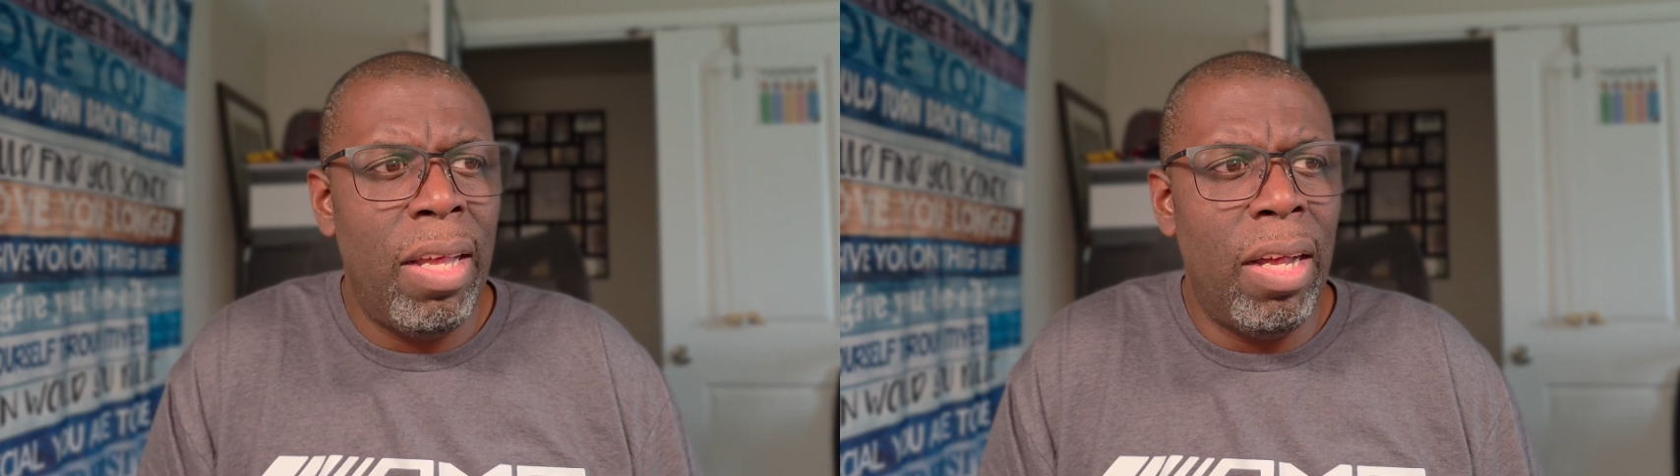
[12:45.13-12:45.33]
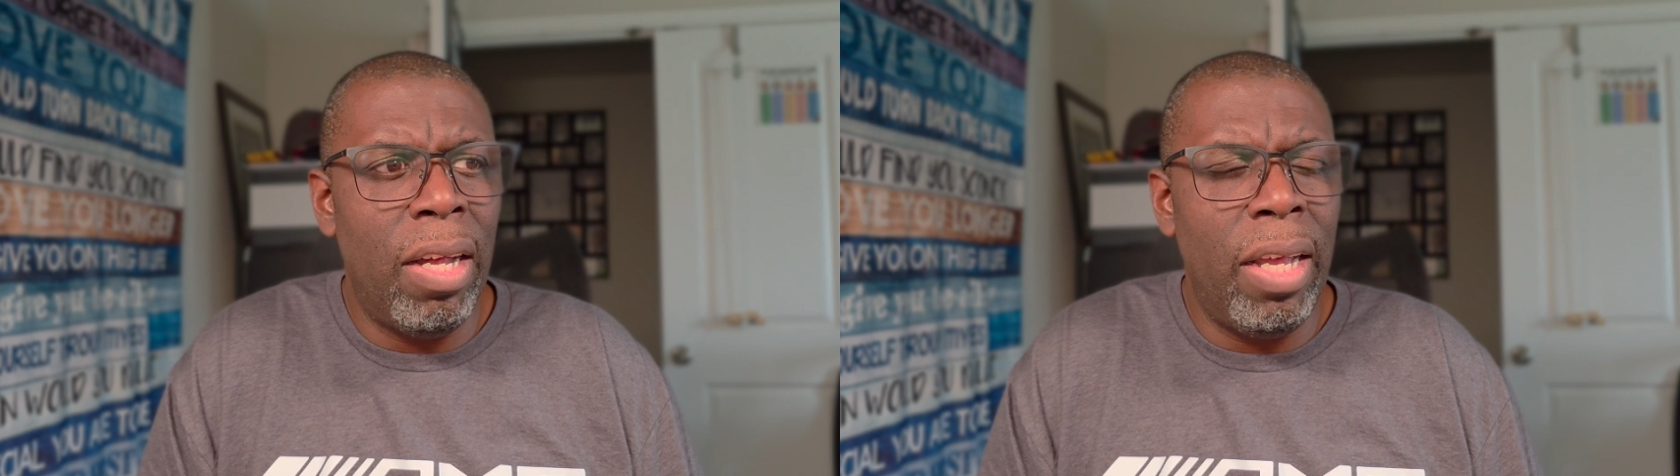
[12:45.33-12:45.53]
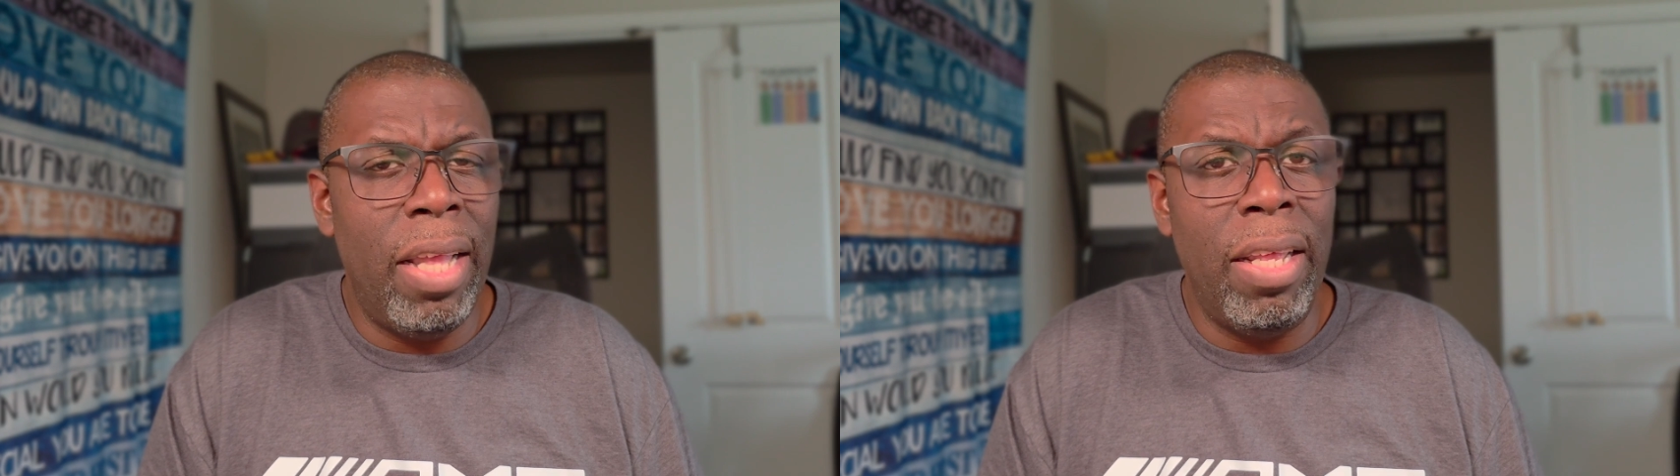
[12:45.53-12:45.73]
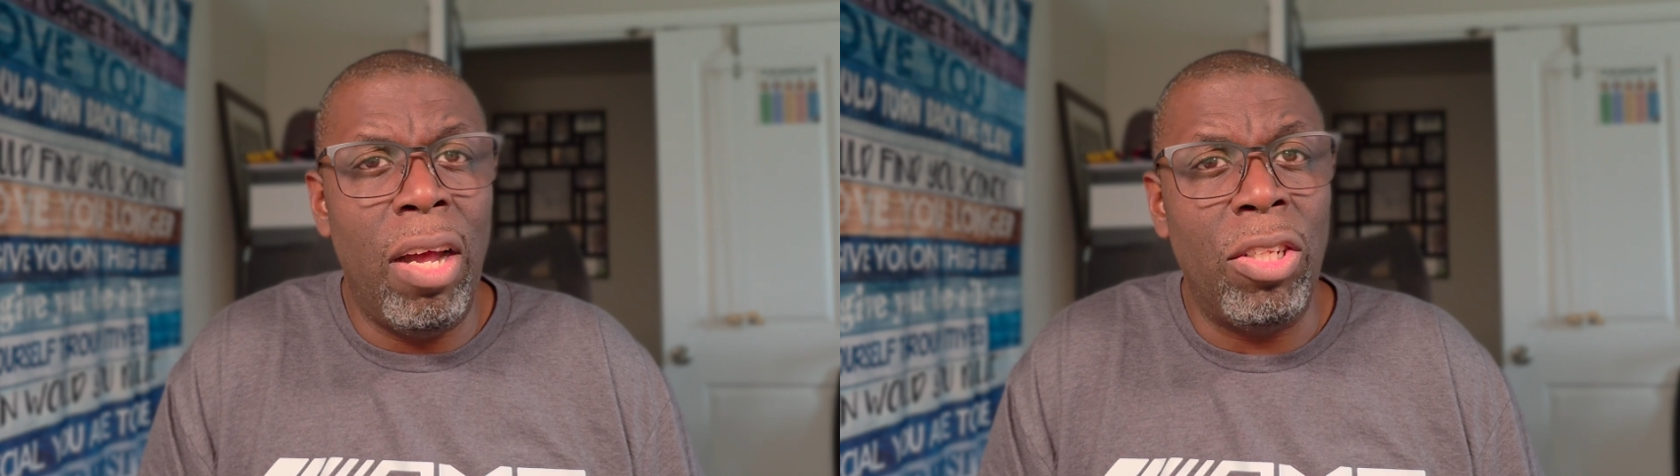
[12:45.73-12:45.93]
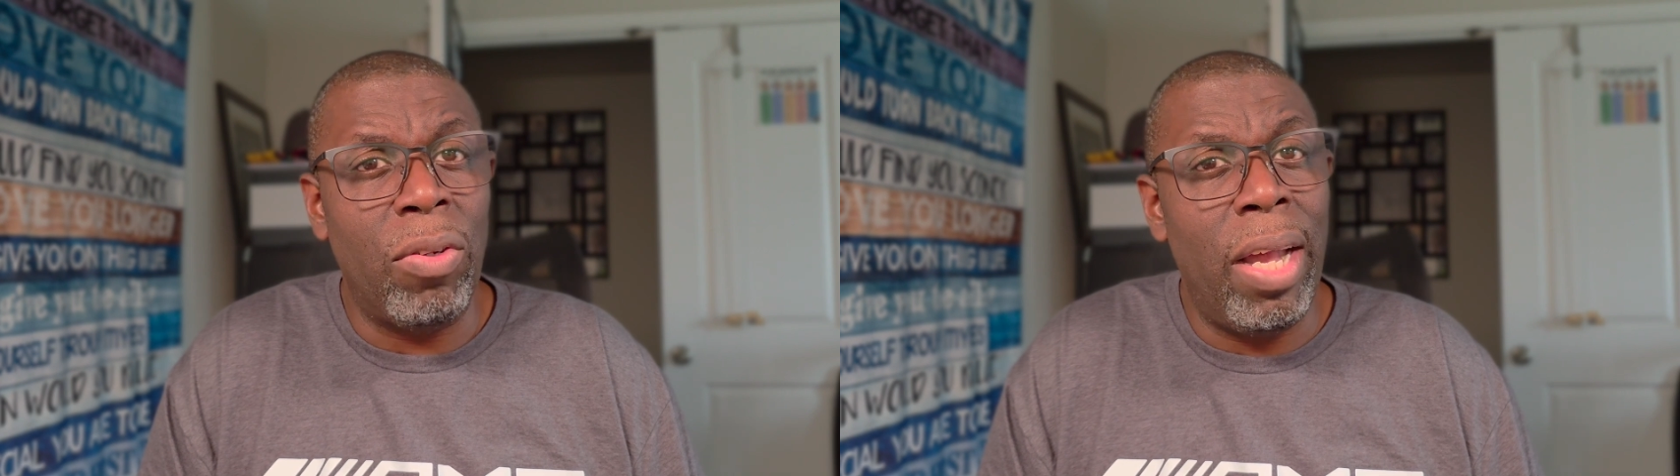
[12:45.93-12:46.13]
And then
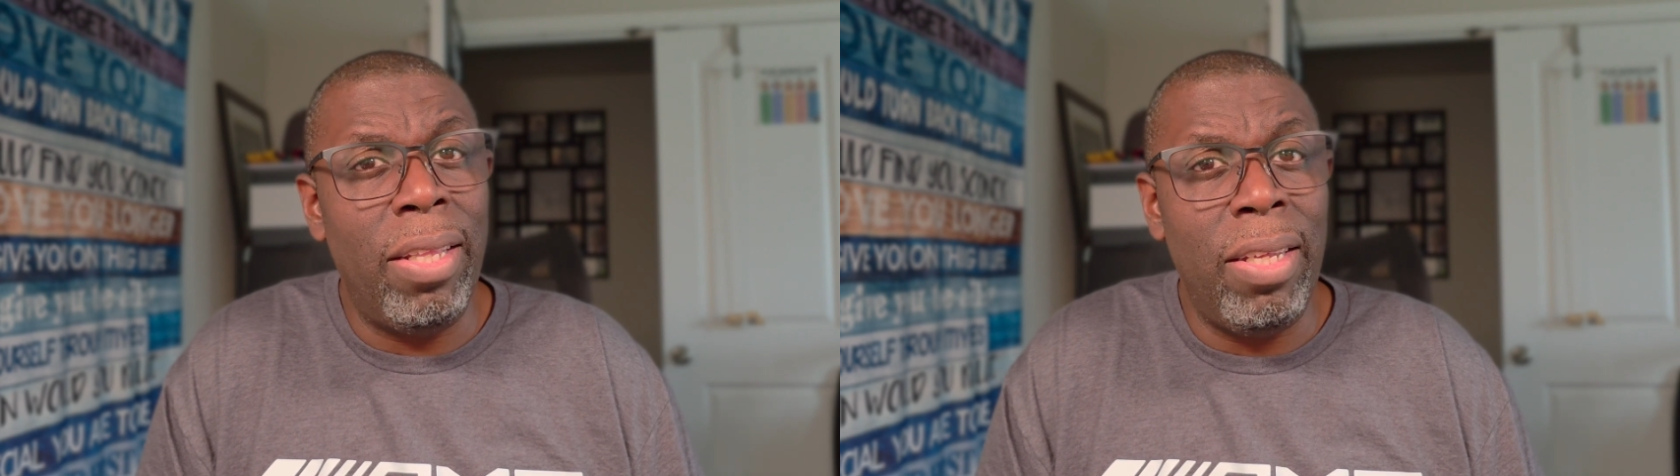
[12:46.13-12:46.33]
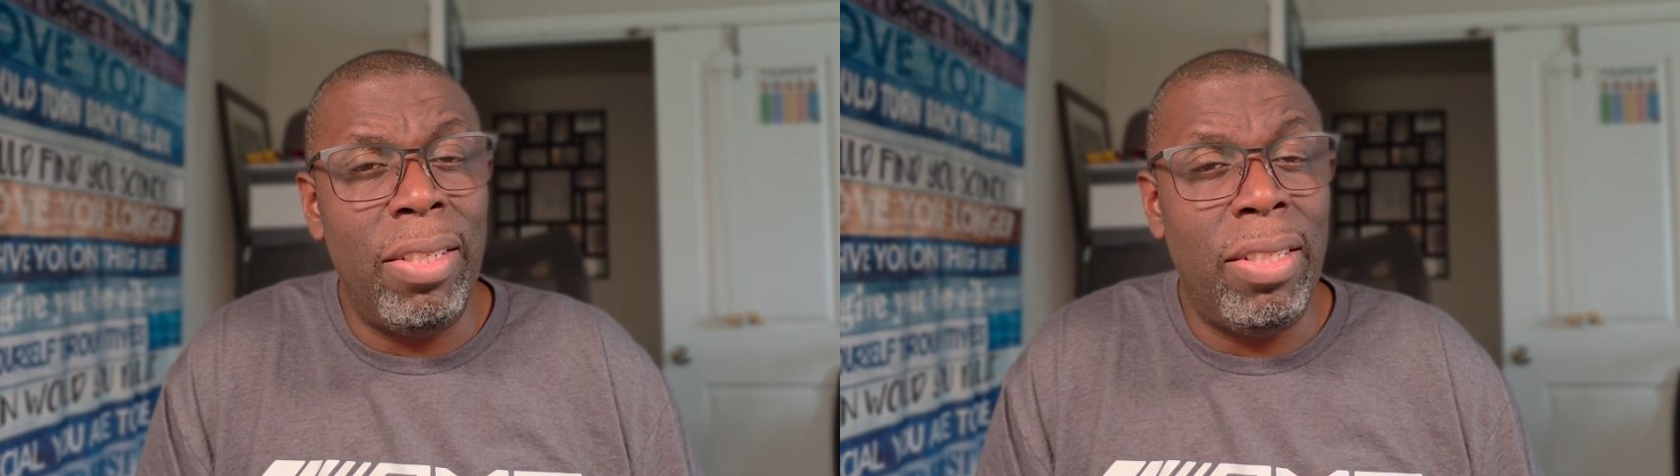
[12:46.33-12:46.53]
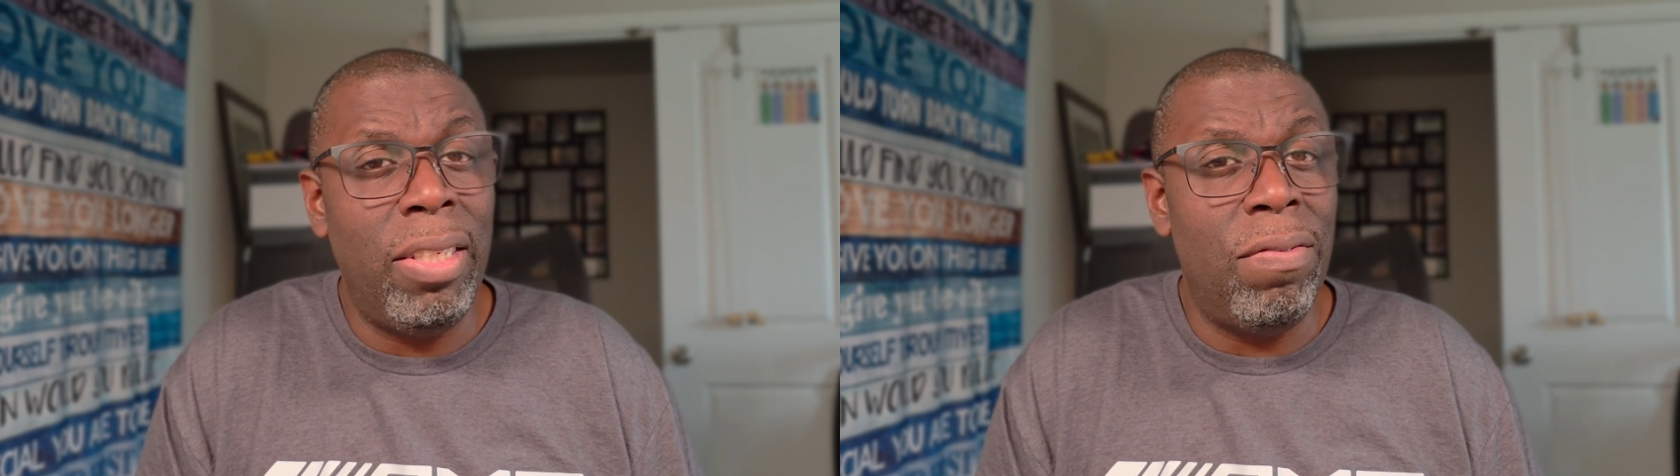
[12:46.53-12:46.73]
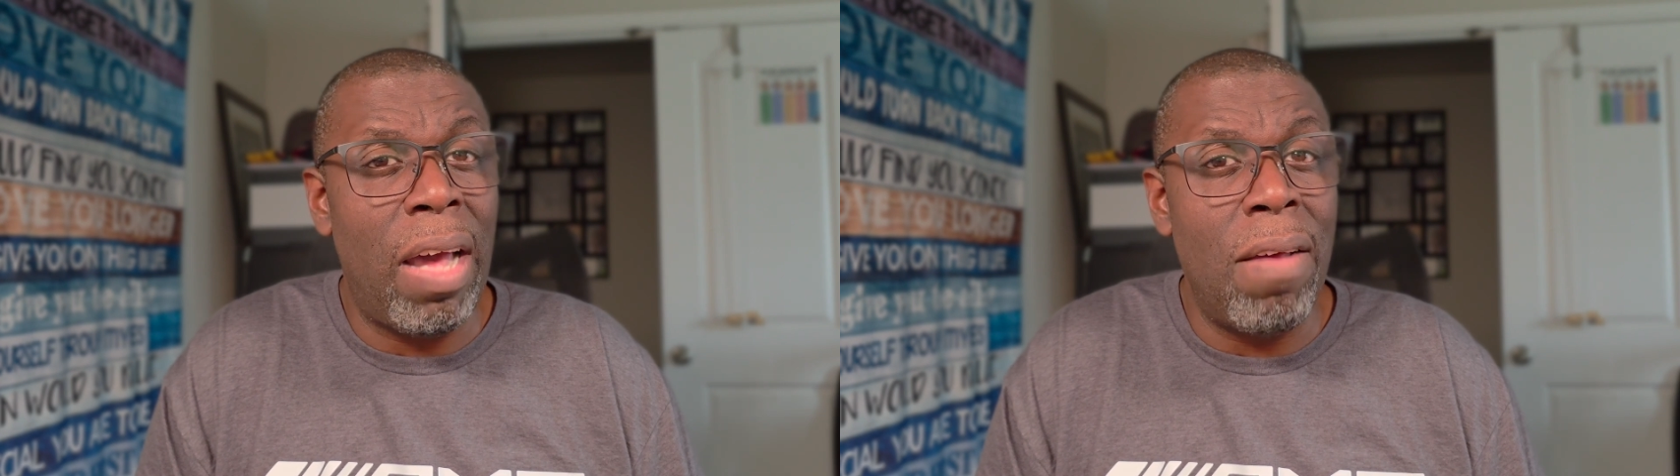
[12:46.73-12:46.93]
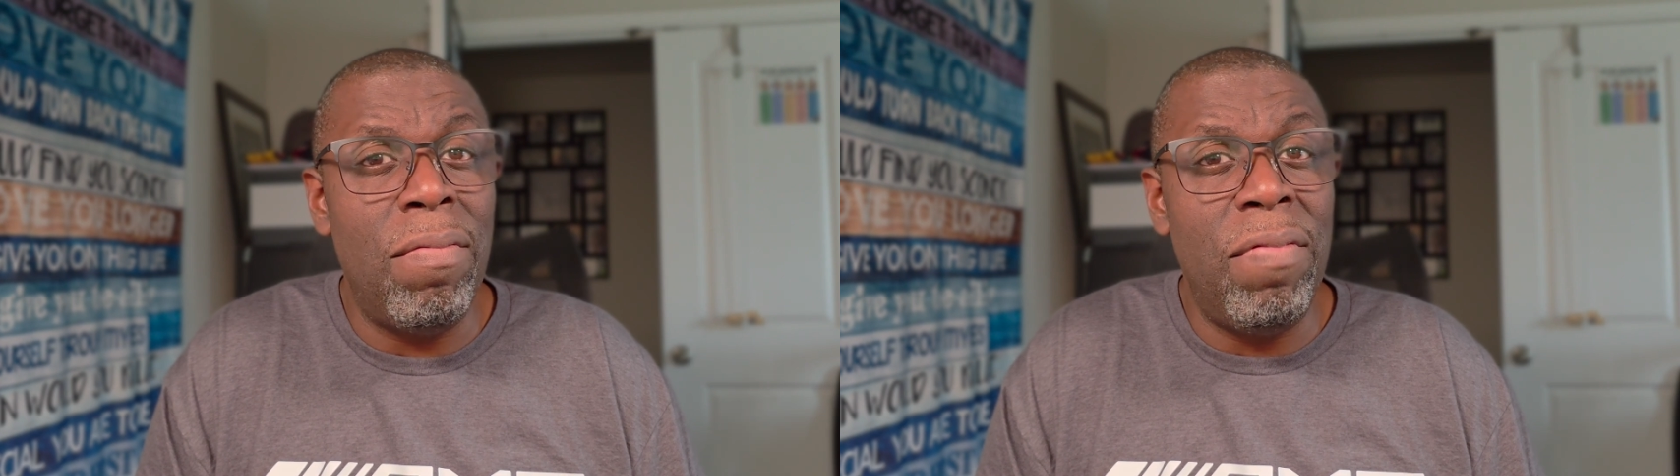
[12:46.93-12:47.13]
I also had the
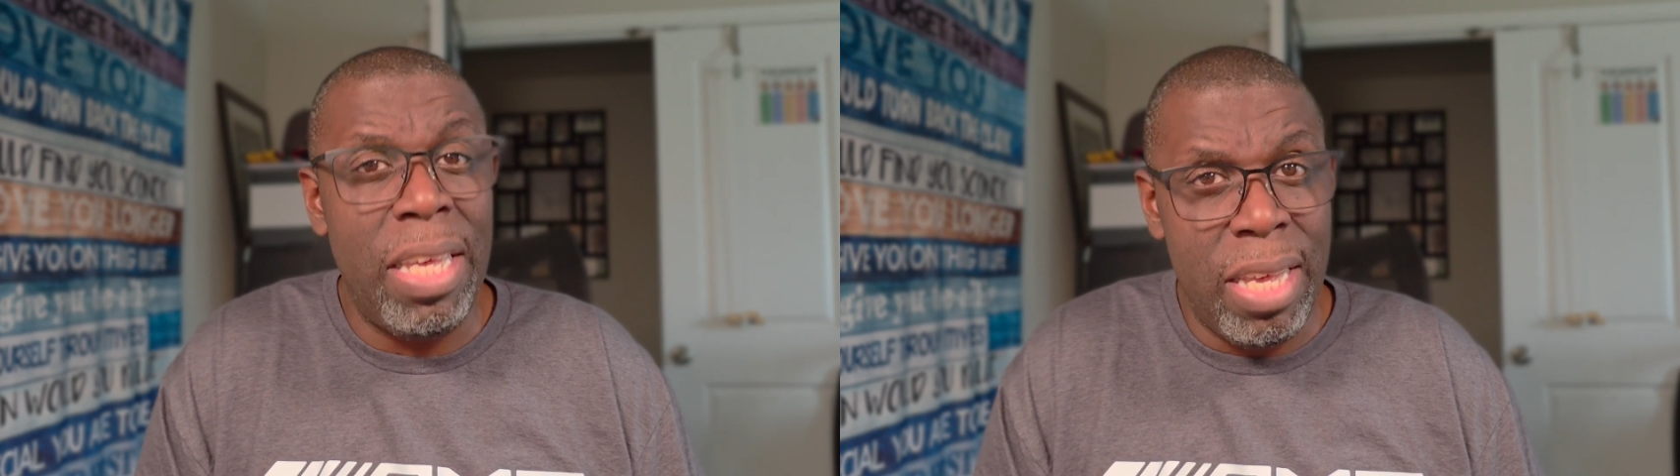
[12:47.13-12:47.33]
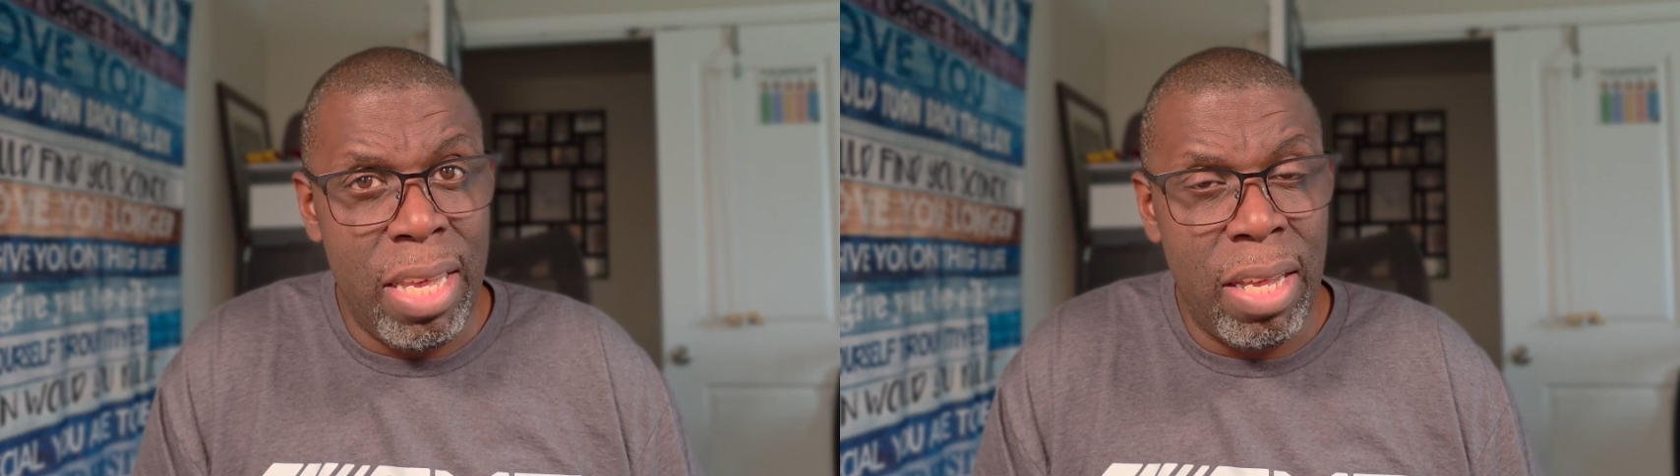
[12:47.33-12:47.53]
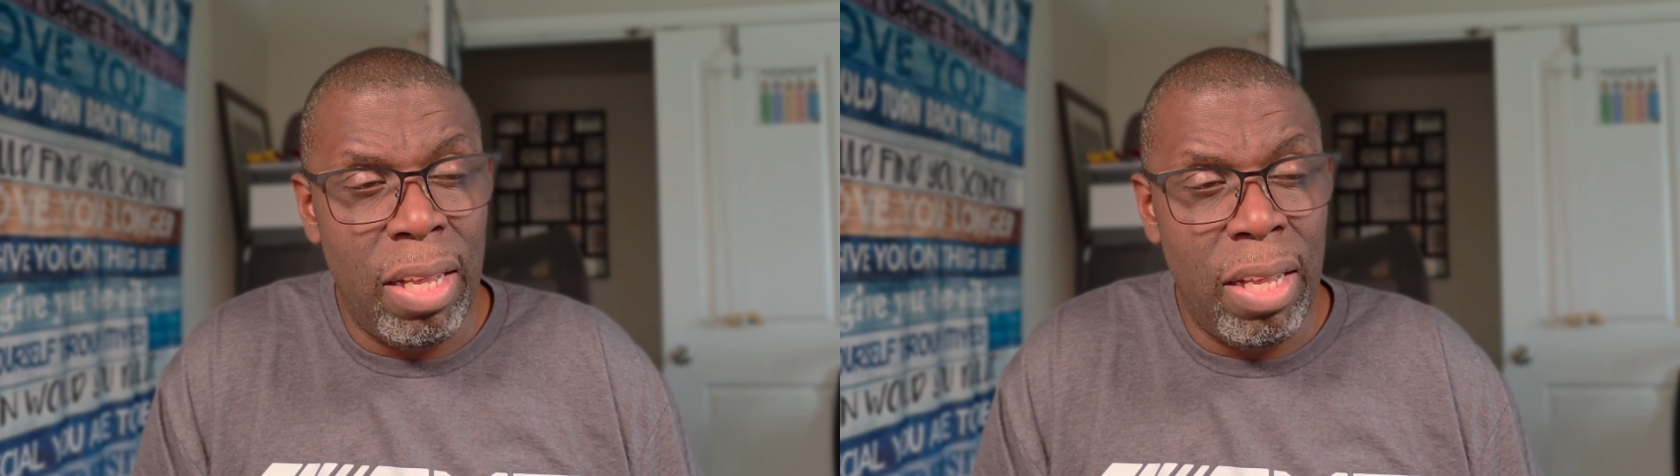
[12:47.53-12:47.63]
CT5V